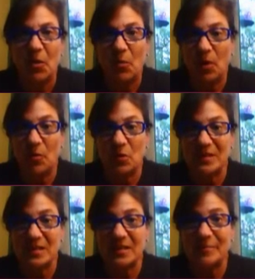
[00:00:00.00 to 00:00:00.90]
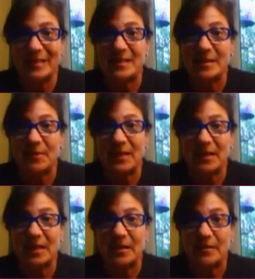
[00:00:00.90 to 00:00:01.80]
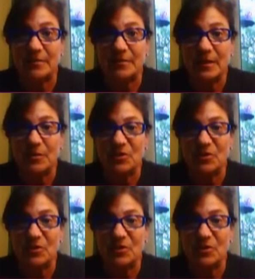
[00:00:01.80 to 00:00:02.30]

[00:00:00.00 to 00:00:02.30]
What was it that made something a gift?